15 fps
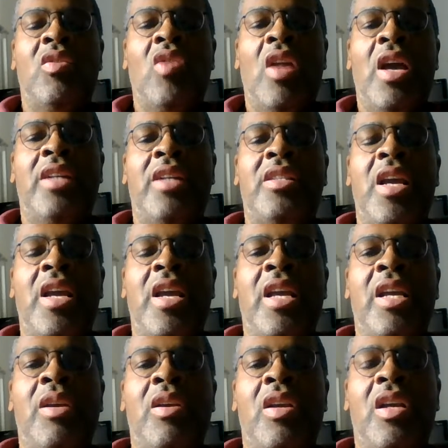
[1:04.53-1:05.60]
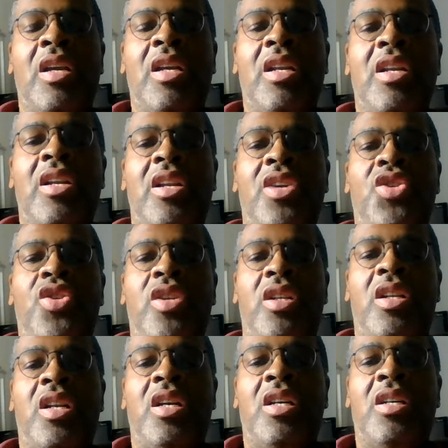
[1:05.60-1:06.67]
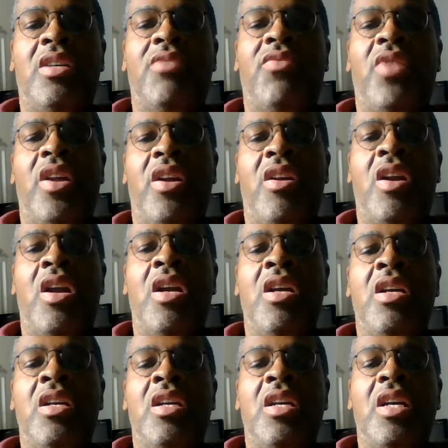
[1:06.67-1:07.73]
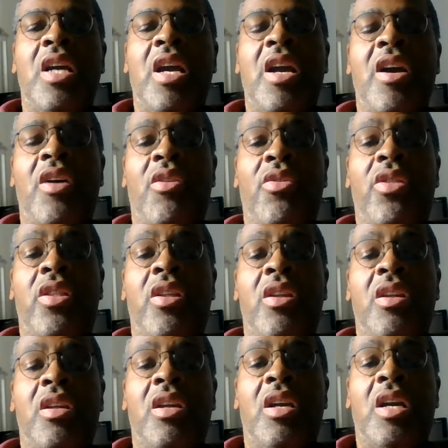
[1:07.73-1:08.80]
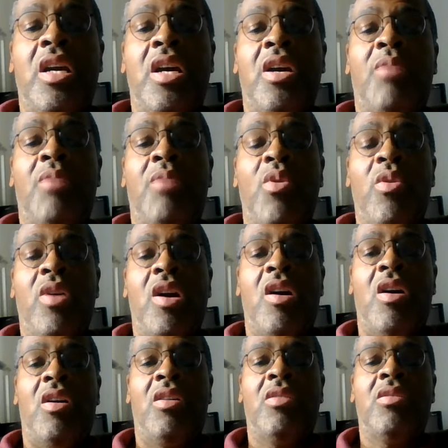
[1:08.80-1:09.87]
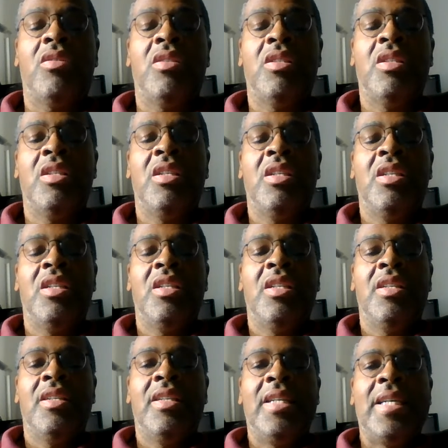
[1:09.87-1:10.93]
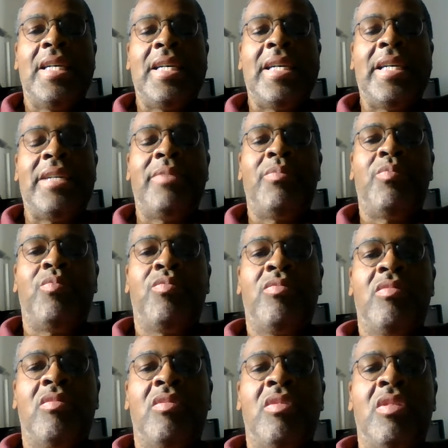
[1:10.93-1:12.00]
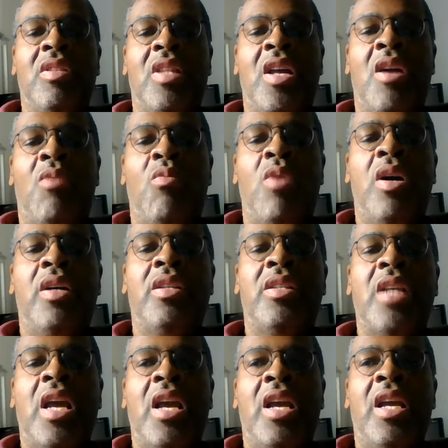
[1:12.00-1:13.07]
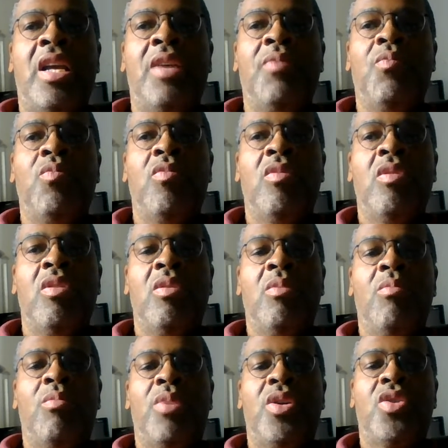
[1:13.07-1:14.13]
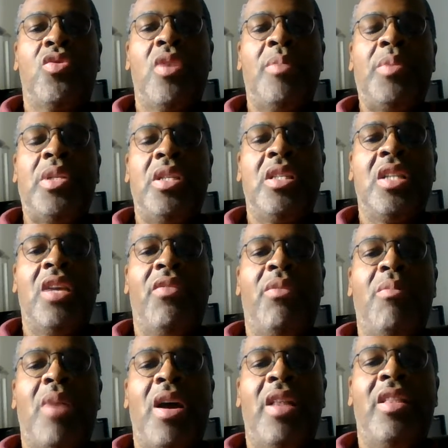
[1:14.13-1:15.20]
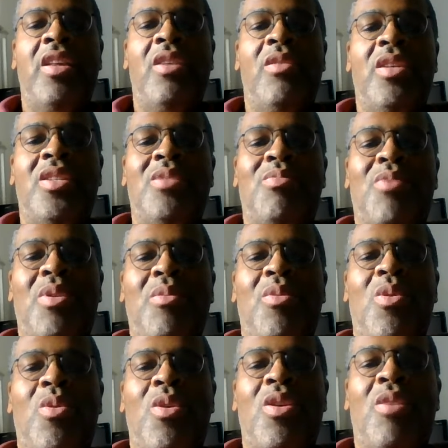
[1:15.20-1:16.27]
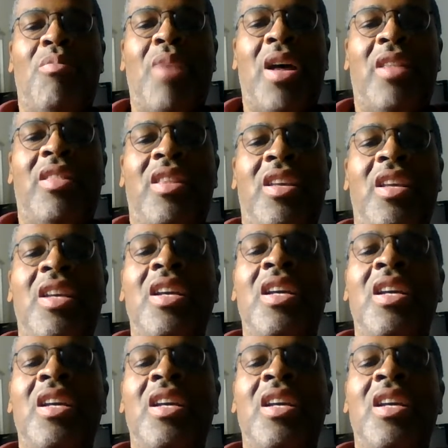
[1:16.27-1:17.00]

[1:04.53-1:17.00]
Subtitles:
as a condition of their health protocols. There was a prescription given by the U.S. Supreme Court about the